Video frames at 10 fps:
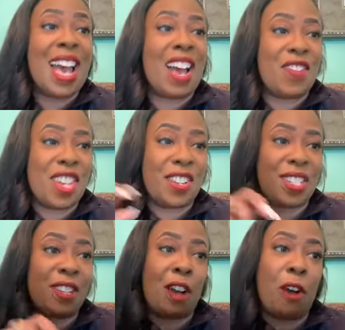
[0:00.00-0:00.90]
of years
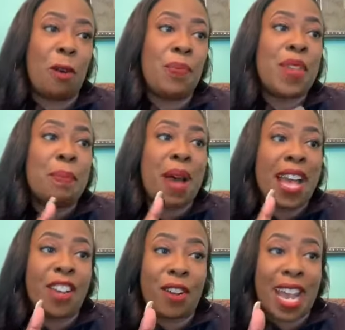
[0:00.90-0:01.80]
ago by
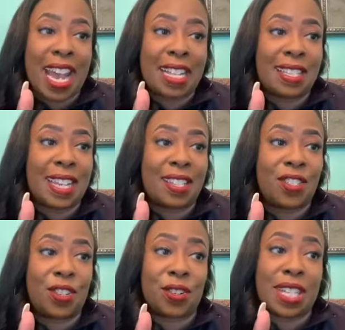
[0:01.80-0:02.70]
your
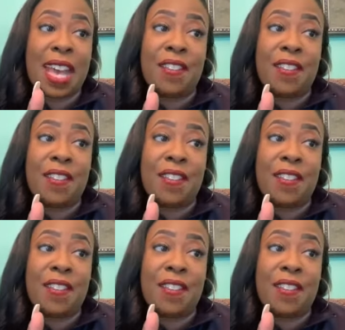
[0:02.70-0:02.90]
ancestors.